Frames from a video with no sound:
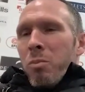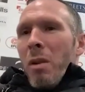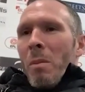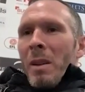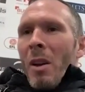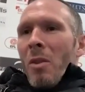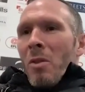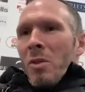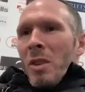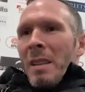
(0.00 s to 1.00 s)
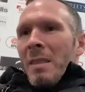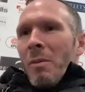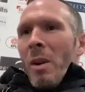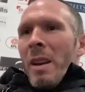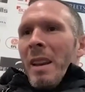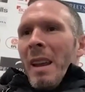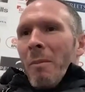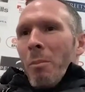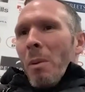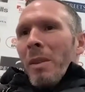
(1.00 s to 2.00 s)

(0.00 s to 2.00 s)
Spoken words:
probably got a good chance of winning it and probably